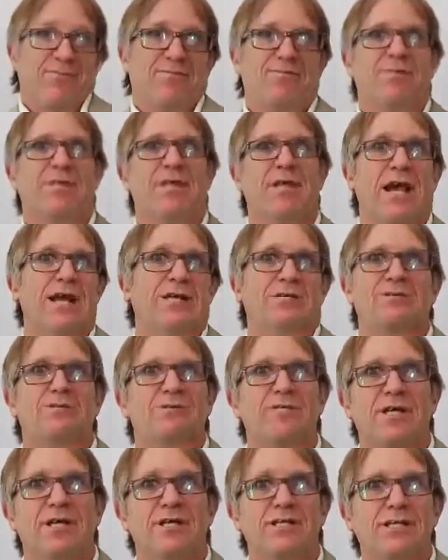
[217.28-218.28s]
The answer
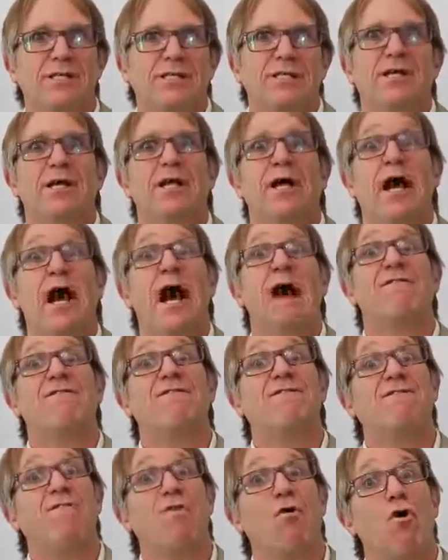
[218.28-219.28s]
is easy. A
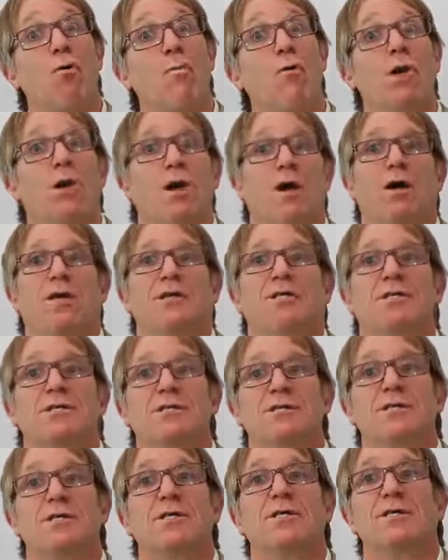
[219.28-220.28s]

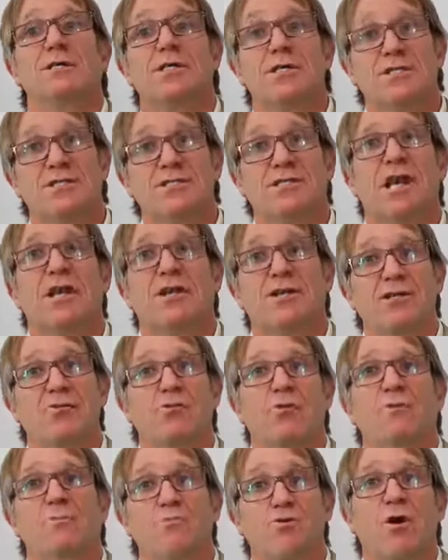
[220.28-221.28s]
formalised consulting
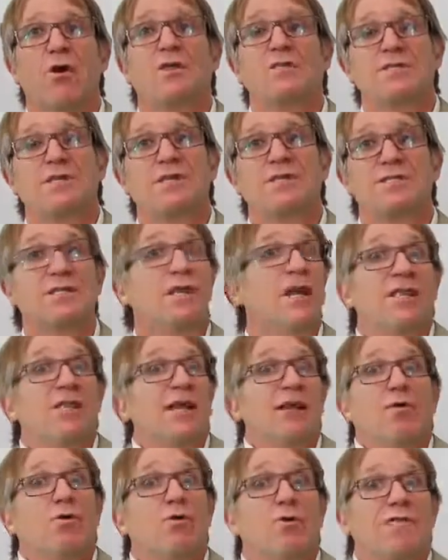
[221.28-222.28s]
room process
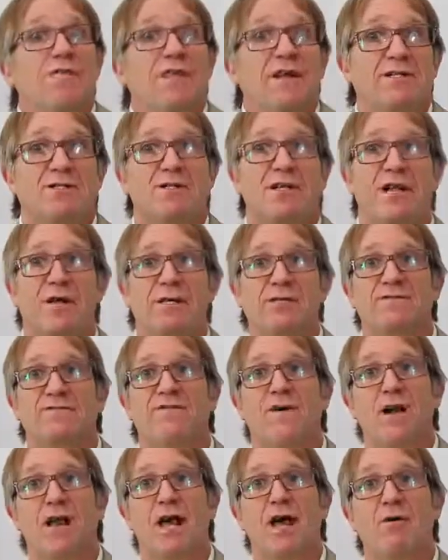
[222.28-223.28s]
that all the veterinarians
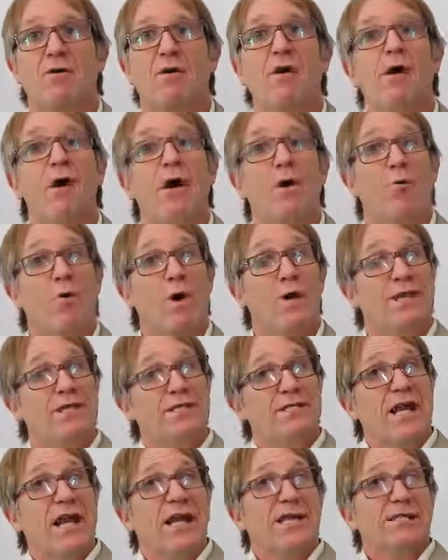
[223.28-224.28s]
follow. One that
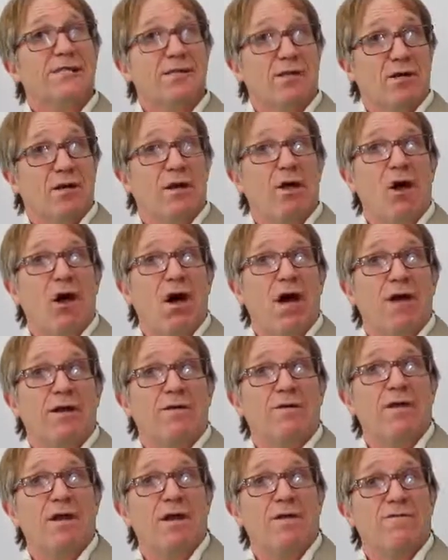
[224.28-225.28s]
takes the
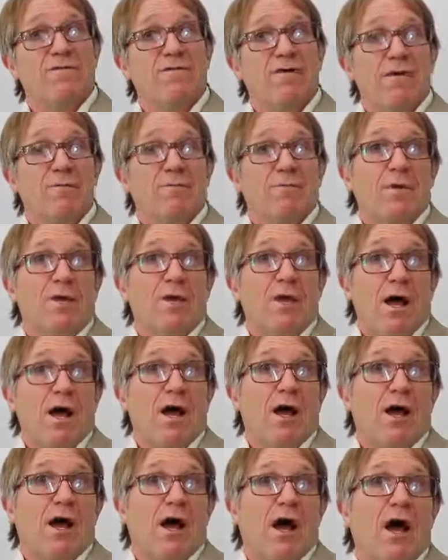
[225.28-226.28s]
client from
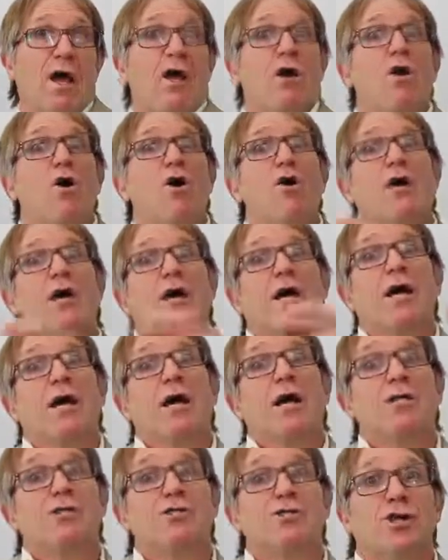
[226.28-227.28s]
along
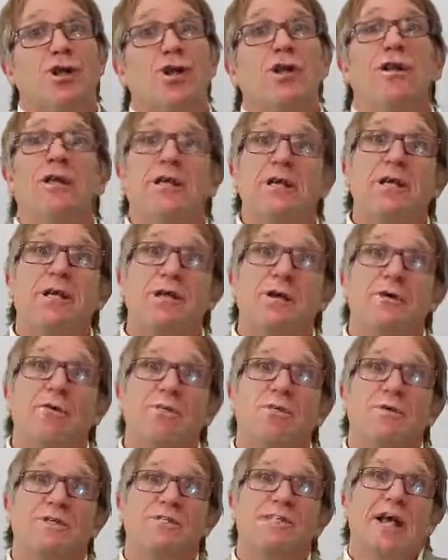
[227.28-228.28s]
a journey
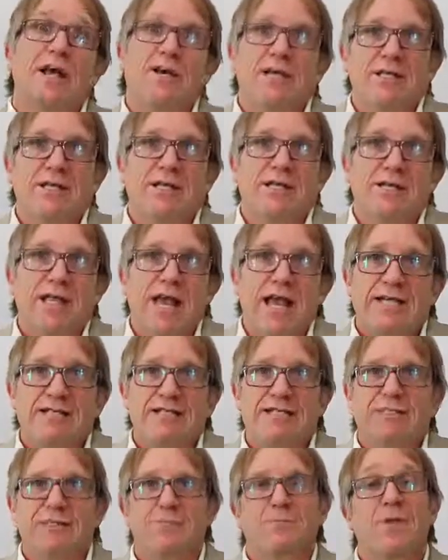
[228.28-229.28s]
resulting in
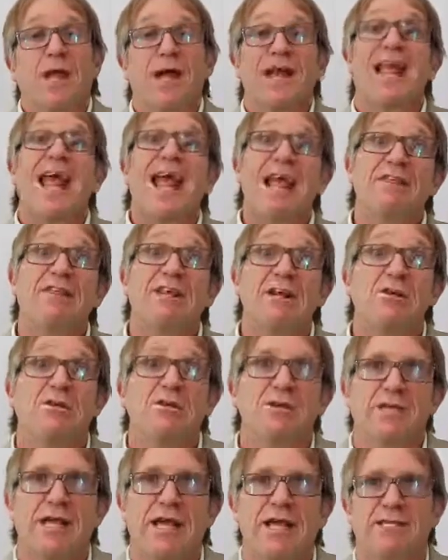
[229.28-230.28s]
yes. An
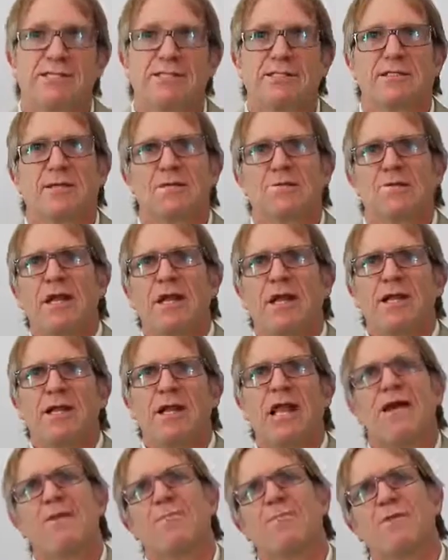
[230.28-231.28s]
ethical yes.
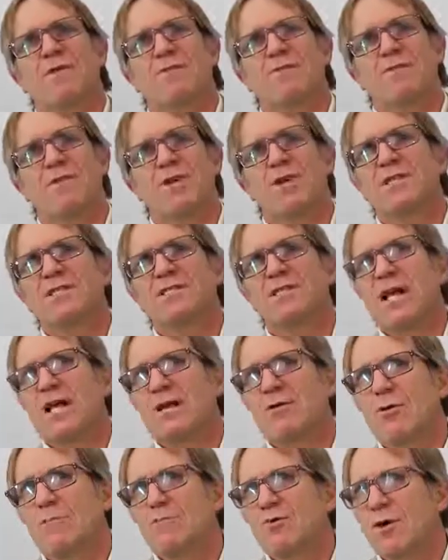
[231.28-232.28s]
Now, for a
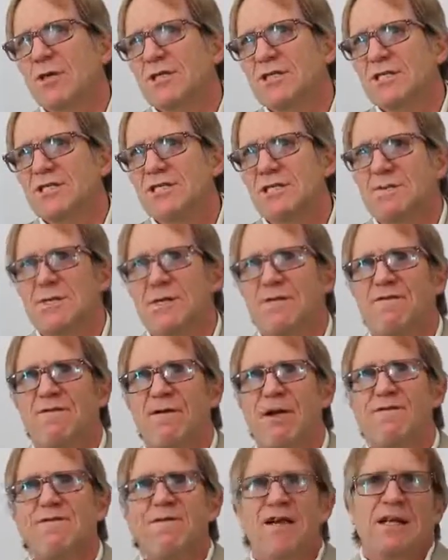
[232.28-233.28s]
consulting room process to be
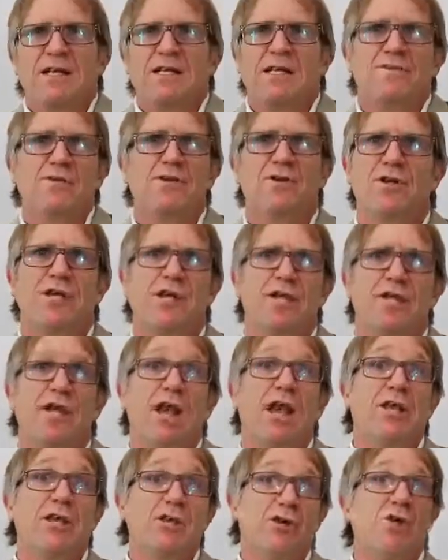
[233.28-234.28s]
effective, you need
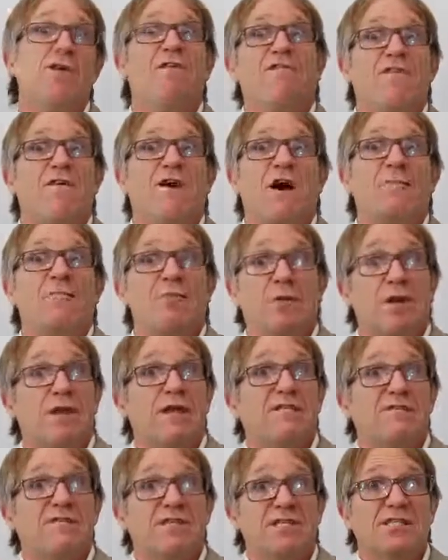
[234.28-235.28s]
a unified
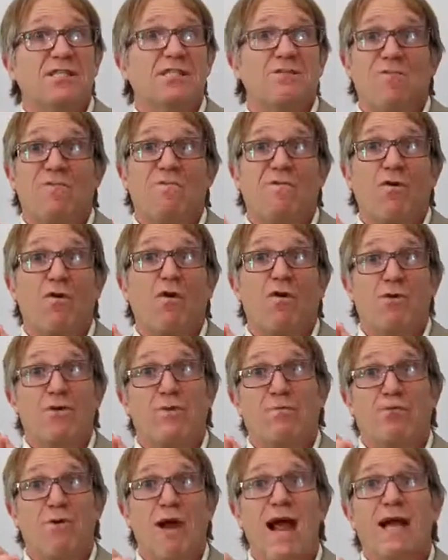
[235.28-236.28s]
belief system for the
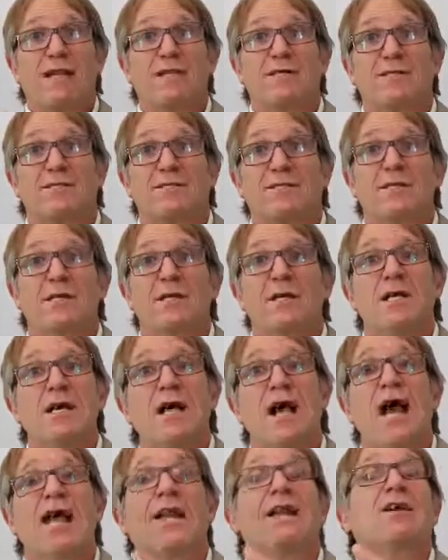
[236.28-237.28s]
practice,
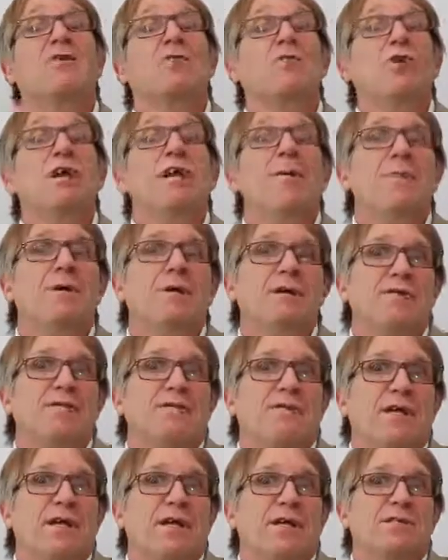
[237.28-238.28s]
an
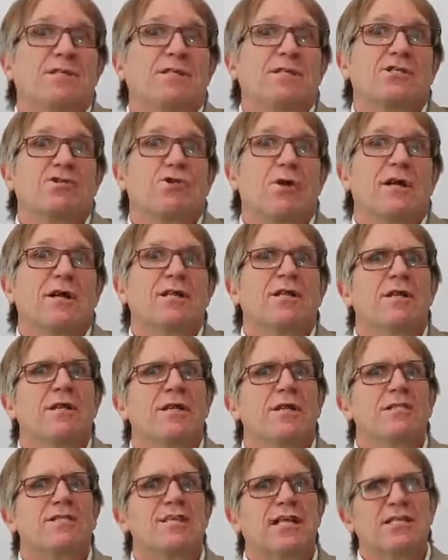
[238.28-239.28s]
agreement as to treating the
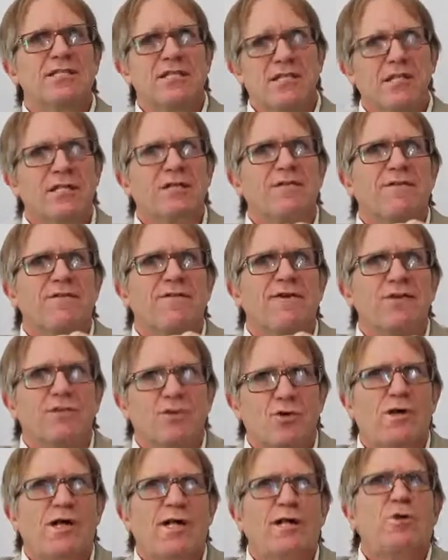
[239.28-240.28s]
necessity of
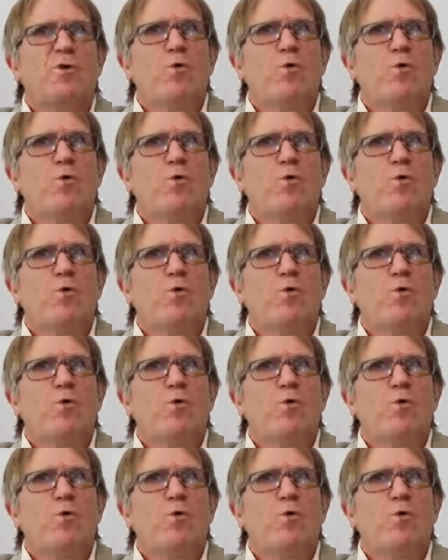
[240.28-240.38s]
treating